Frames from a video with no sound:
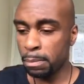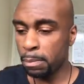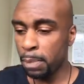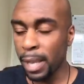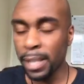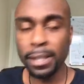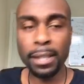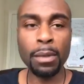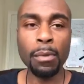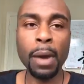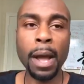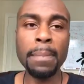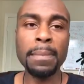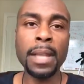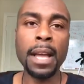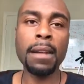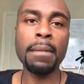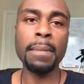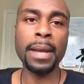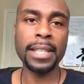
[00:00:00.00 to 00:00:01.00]
basically wiped
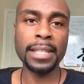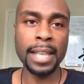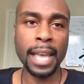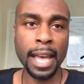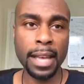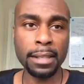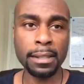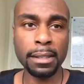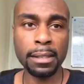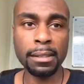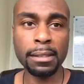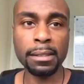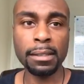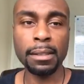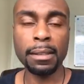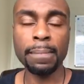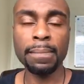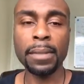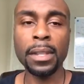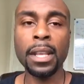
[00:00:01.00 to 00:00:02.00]
out of my taxes.
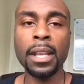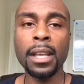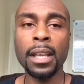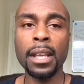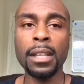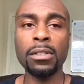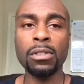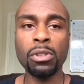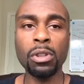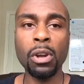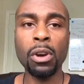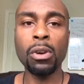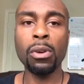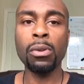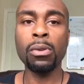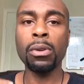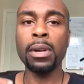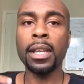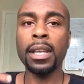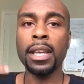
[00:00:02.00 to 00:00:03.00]
And
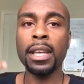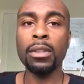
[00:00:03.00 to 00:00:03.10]
so,